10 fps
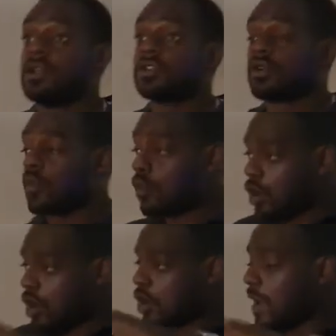So the
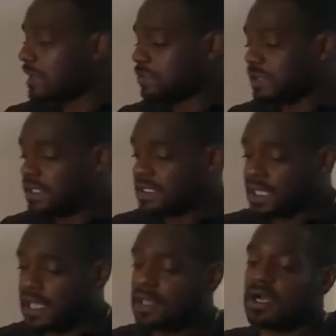world has been
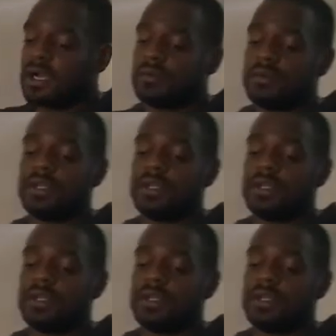set up